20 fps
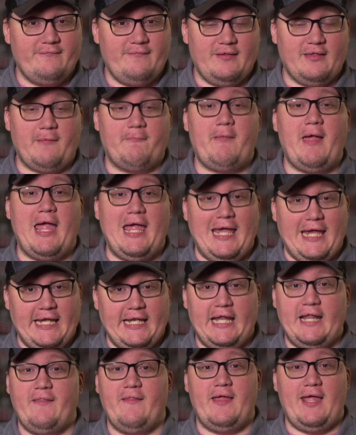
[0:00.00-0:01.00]
It's a
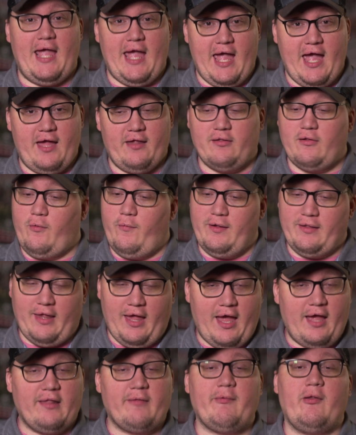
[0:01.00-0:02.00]
pain in the ass, always
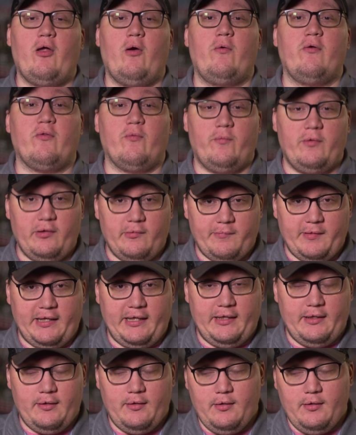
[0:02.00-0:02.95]
has been, always will be.